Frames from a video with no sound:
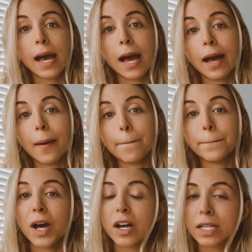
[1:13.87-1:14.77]

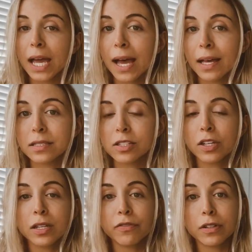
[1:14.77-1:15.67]
podcasts,
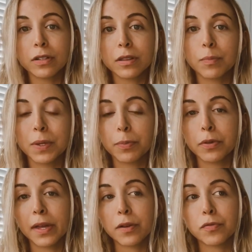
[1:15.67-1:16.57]
looking for the people
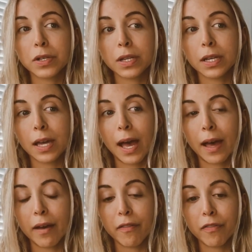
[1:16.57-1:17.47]
that really
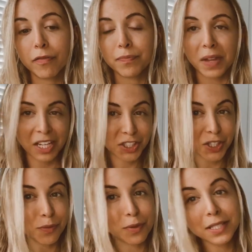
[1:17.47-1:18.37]
have
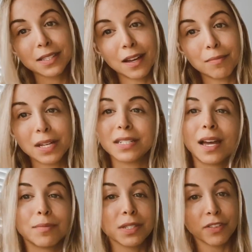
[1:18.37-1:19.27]
ancient wisdom in
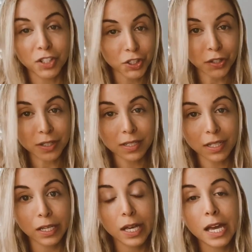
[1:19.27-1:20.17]
times of
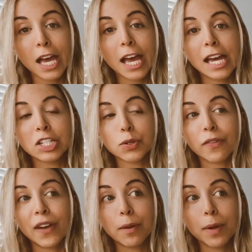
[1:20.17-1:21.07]
uncertainty. And so I
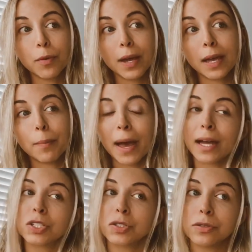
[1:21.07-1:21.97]
found my way
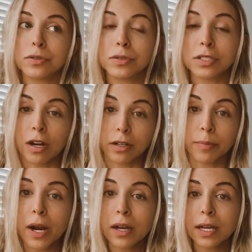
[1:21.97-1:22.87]
back to Tara
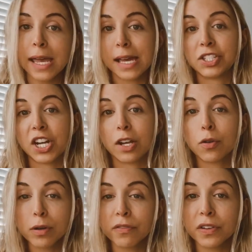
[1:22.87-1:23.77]
Brach and Jack
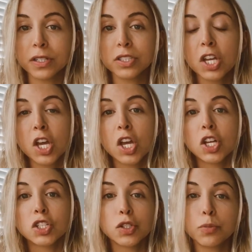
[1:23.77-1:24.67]
Kornfield,
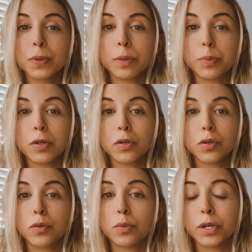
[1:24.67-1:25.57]
2 people
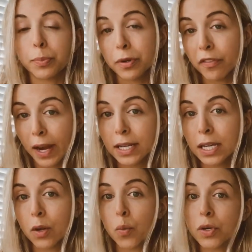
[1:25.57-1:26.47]
who were
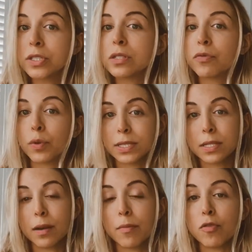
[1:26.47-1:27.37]
providing words of
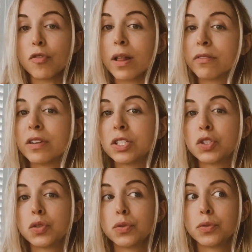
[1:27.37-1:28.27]
wisdom relevant
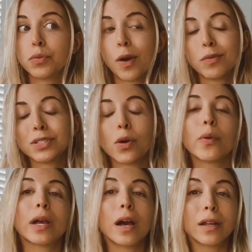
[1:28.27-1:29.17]
to what was
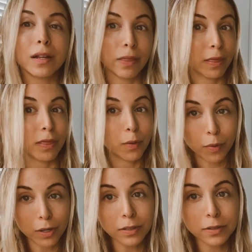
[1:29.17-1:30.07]
going on in the
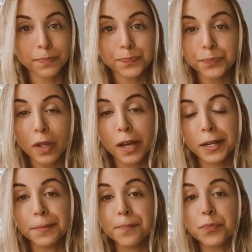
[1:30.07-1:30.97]
world.
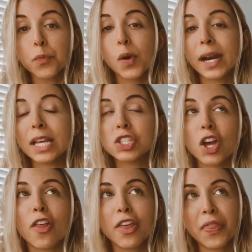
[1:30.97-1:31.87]
When I
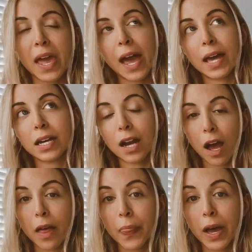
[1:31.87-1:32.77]
saw that they had an
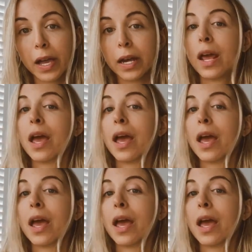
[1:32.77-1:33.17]
online